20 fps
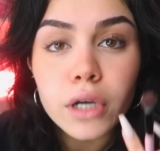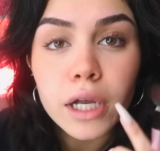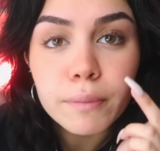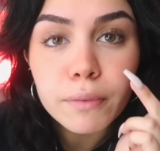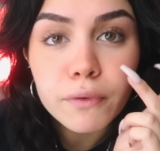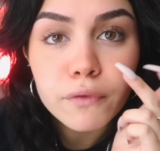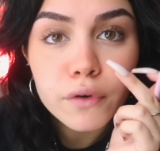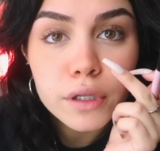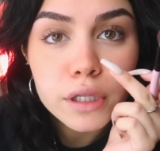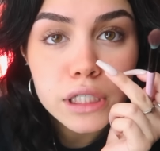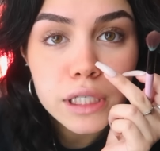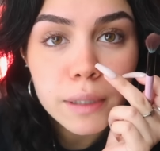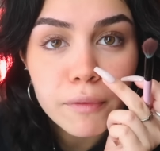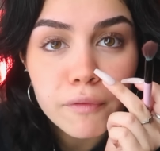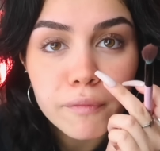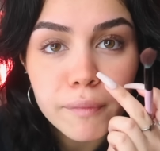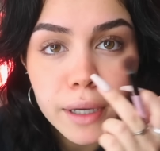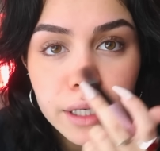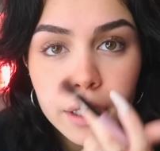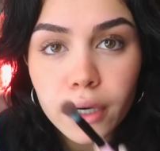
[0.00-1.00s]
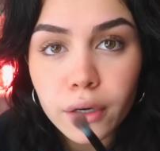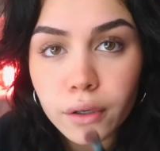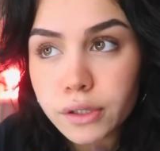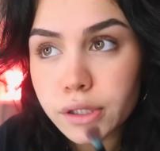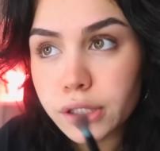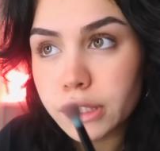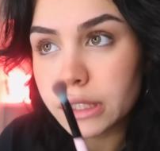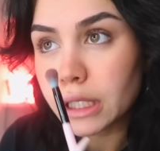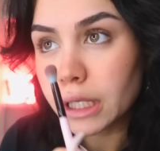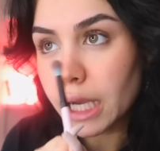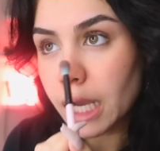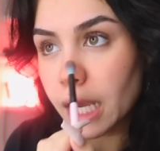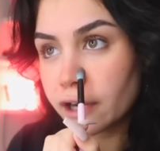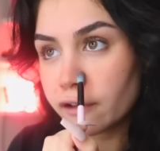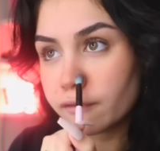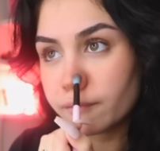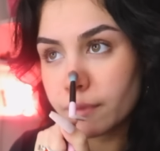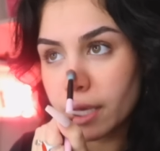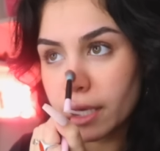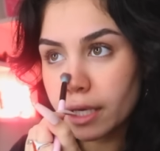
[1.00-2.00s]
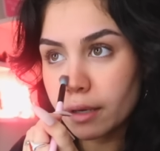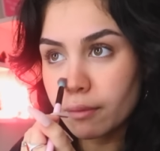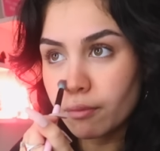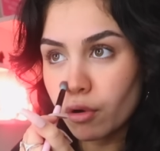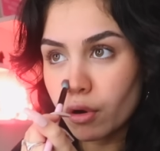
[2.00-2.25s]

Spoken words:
right before the tip of my nose to kind of make it